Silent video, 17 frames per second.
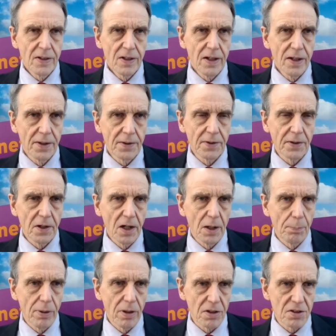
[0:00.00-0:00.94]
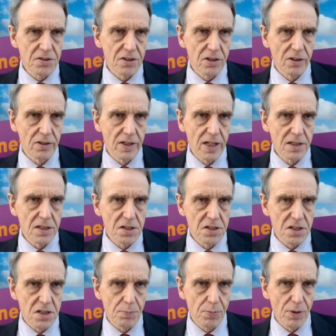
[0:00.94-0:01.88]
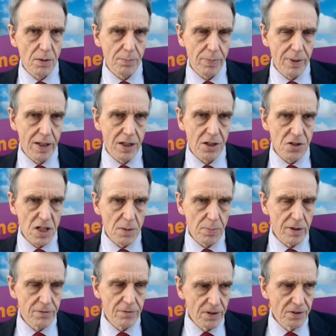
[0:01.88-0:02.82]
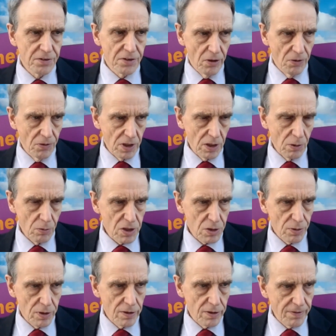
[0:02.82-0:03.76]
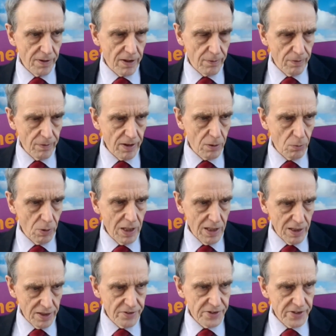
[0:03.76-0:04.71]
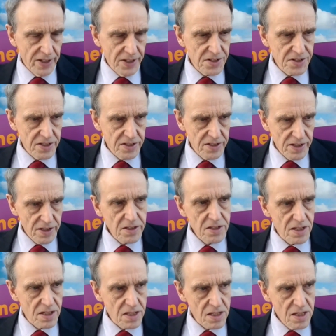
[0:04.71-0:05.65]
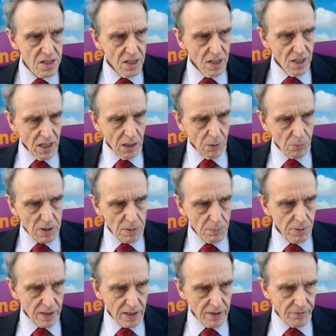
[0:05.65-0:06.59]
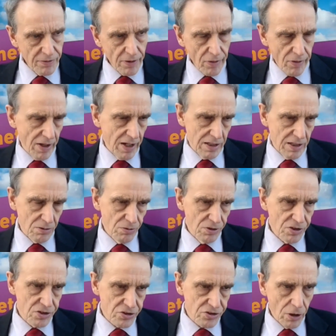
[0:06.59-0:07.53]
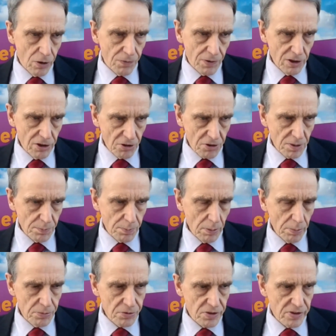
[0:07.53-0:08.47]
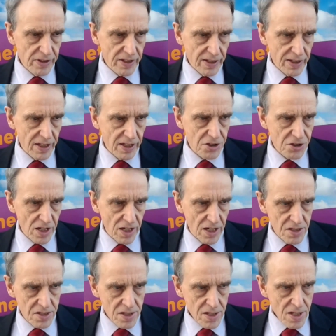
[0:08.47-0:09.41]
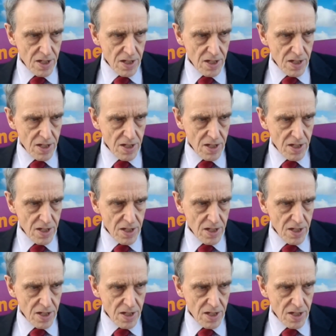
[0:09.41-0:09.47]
And our policy on that is to bring back GP fund holding, which worked very, very well in the 1990s. And we believe that that would solve a lot of the problems of the NHS.